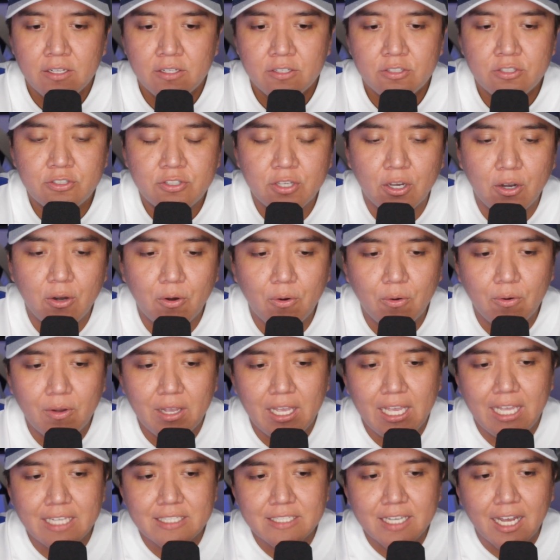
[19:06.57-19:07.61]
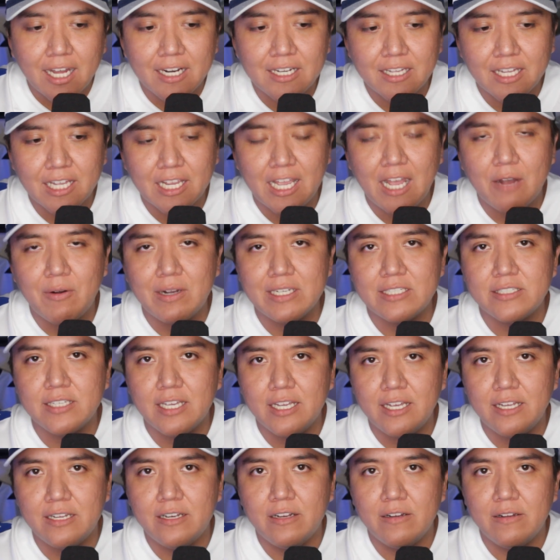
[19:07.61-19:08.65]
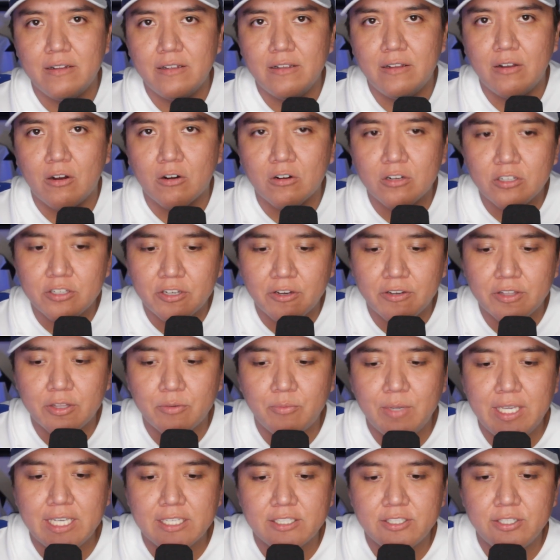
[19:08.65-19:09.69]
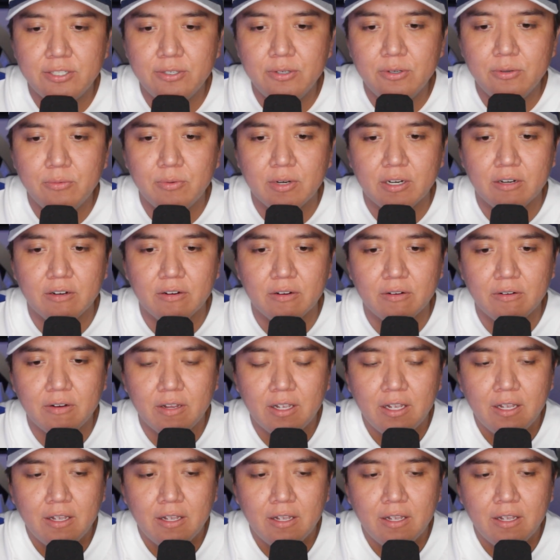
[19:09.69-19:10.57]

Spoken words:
So it's kind of like how I said earlier in the week too, where,